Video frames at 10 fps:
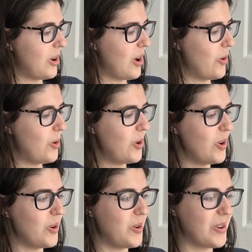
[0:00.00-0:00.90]

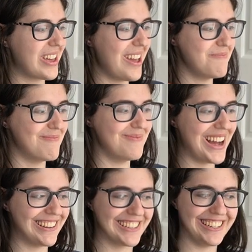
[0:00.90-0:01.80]
Ooh, okay,
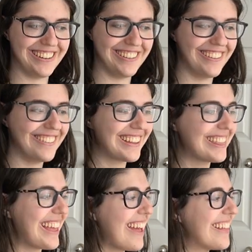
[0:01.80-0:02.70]
Mashido, get
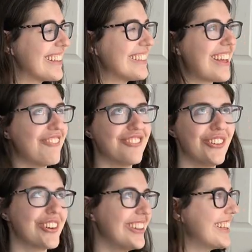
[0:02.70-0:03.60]
that
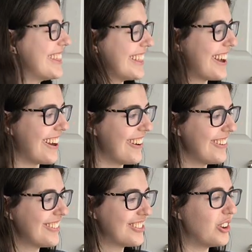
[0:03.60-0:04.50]
vocal in
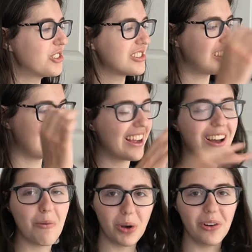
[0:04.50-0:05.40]
there. That
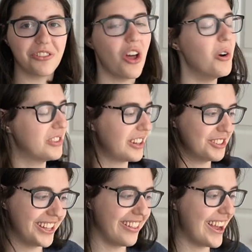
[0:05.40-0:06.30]
combo of notes I
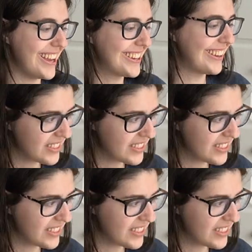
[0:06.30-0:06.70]
really like.